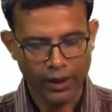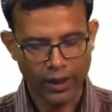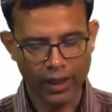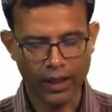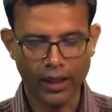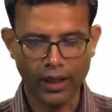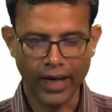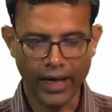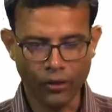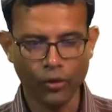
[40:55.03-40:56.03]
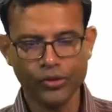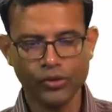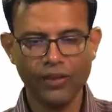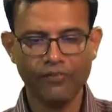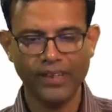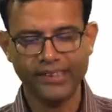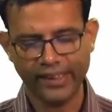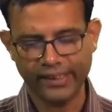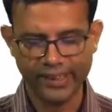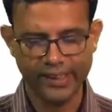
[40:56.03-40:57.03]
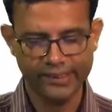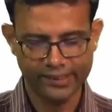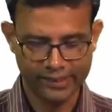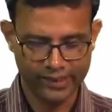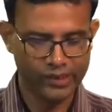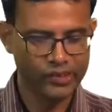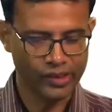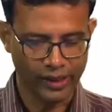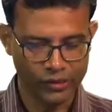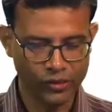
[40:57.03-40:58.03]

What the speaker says: and goes to the first excited state.